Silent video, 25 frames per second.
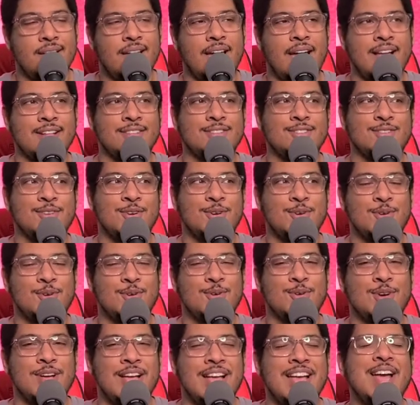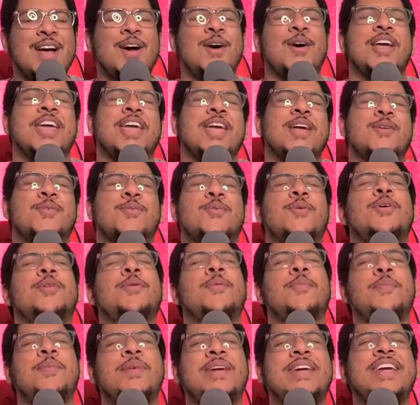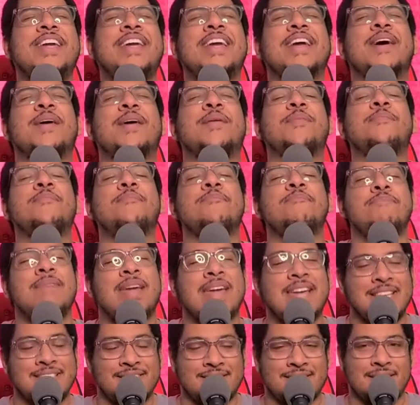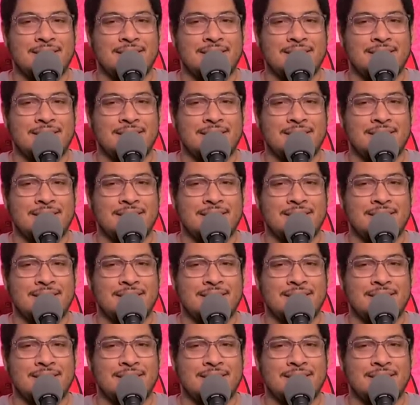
and so it would be amazing